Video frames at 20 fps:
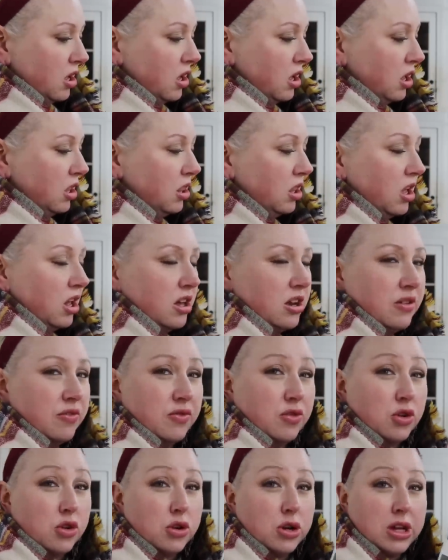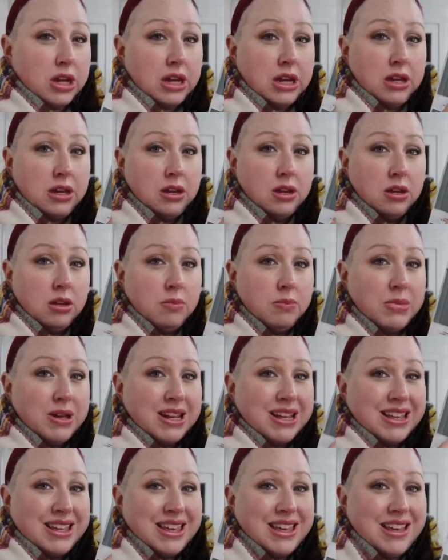a lot of green. But
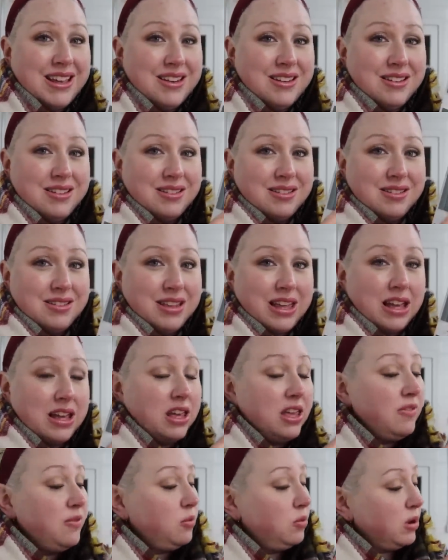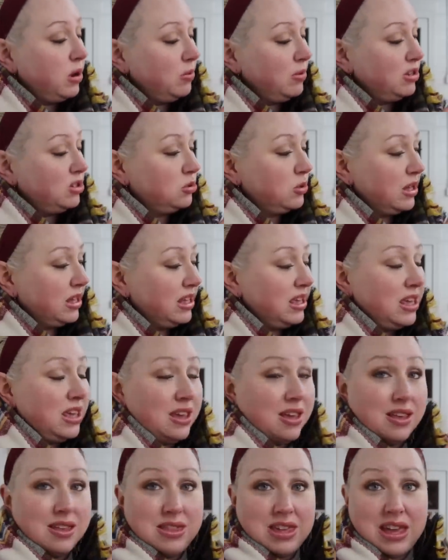again, like even when I went to
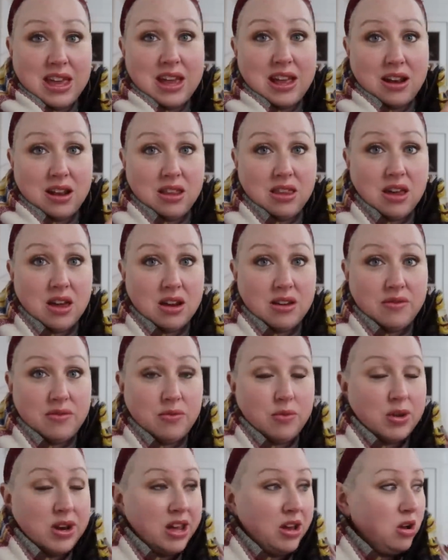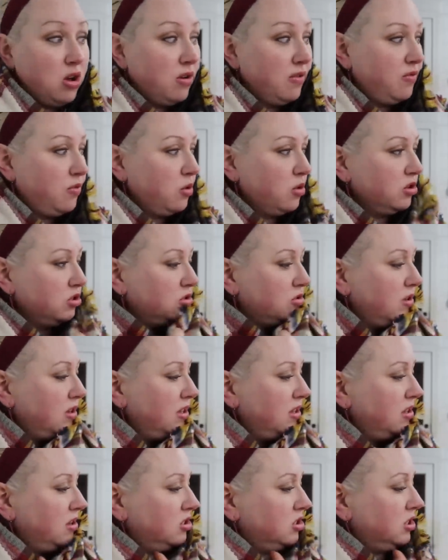Ikea, they had a lot of what I call forest
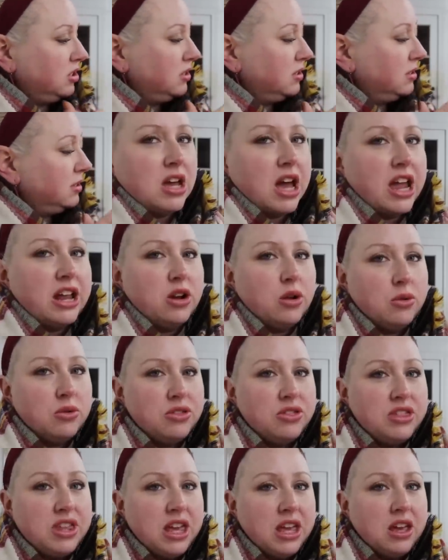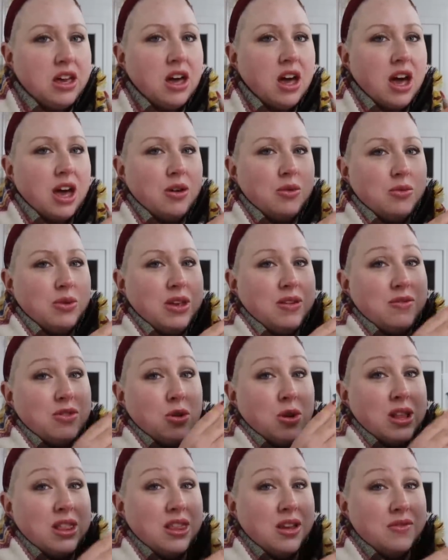green kitchens. I don't think, I, even
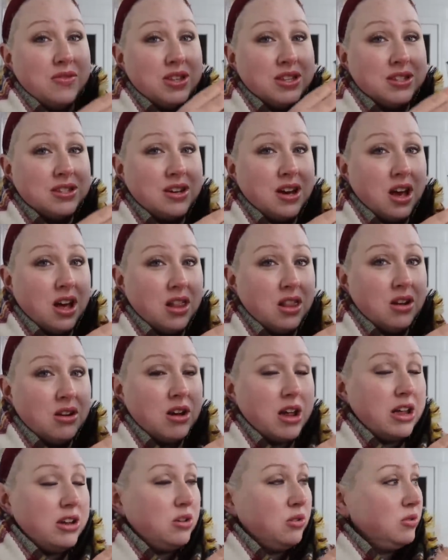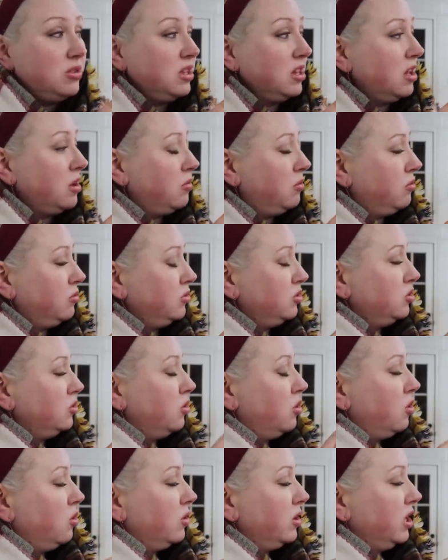though I love this color, I don't think I would, would do
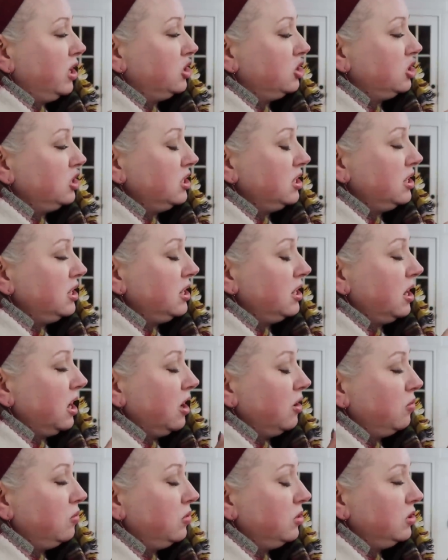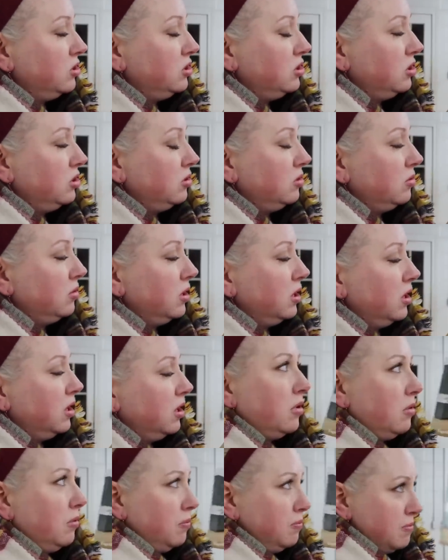a whole kitchen in it. I would do
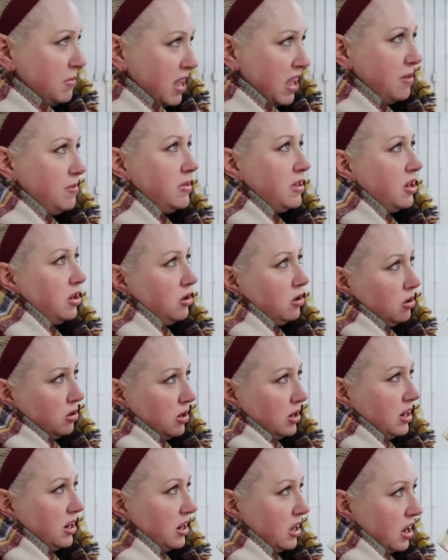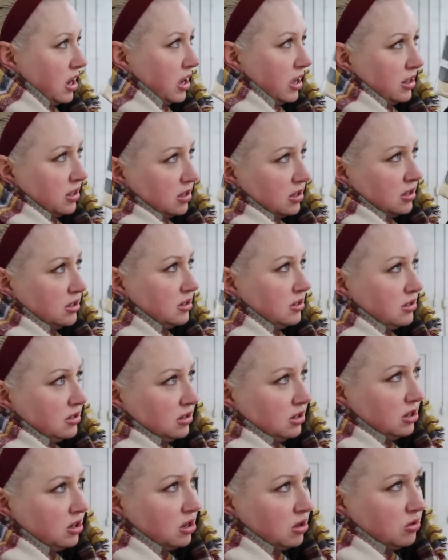maybe a hood and an island,
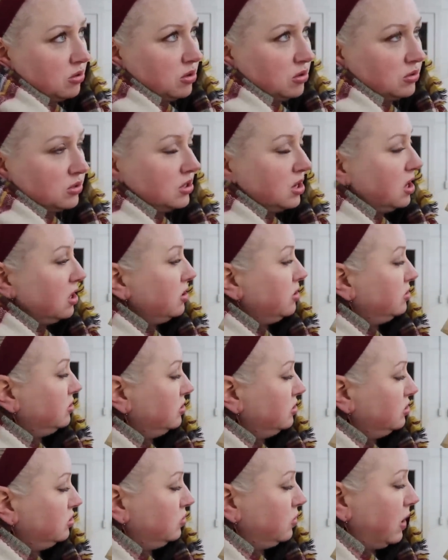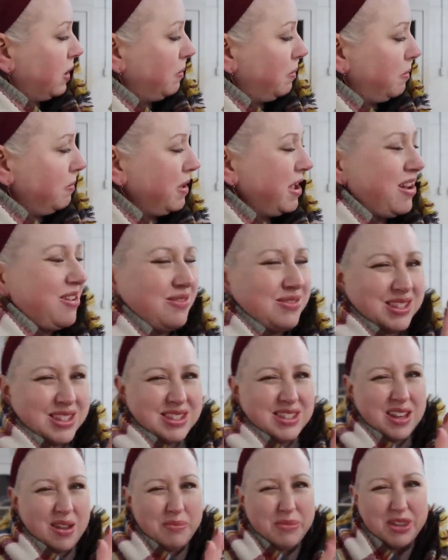you know, those colors and swap them out.
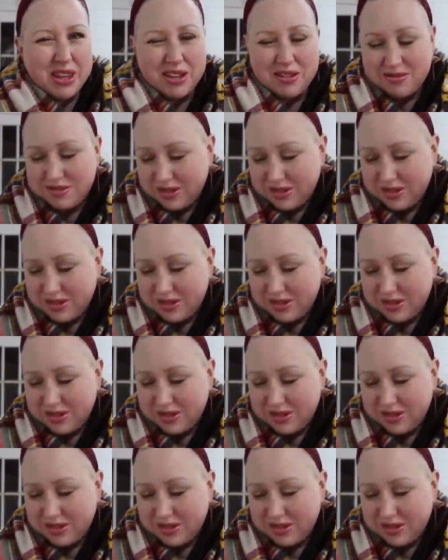Something,